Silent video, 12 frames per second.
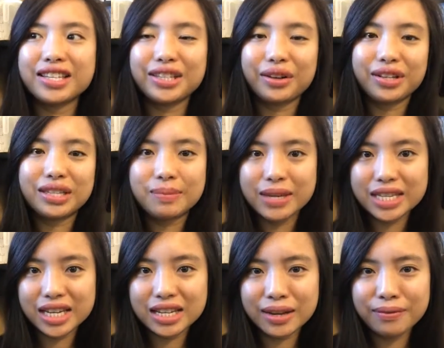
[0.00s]
So this is my
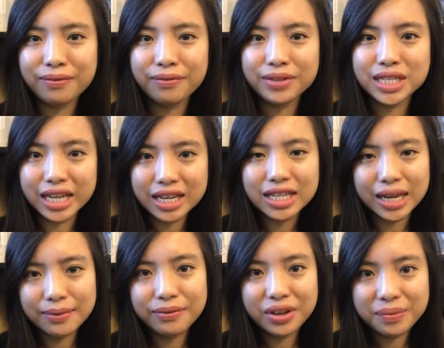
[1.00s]
second
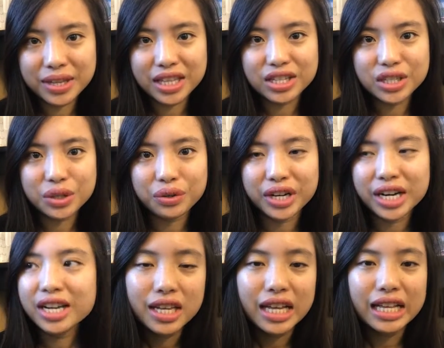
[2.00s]
time filming this
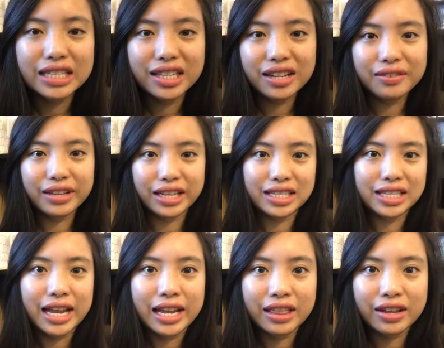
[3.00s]
story. Instead of, like,
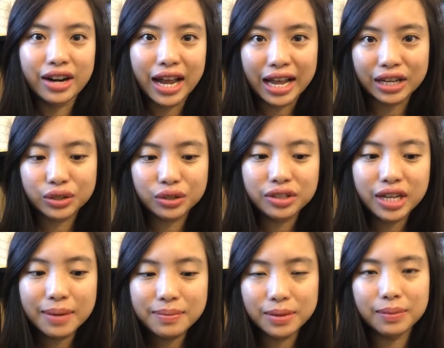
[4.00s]
saying their actual
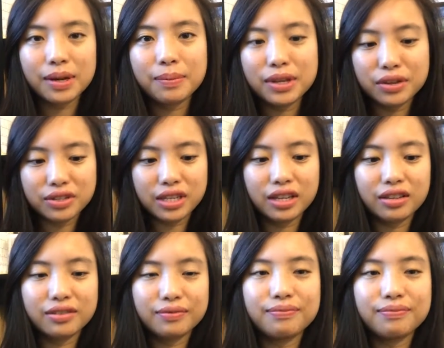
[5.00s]
names, I'm gonna be using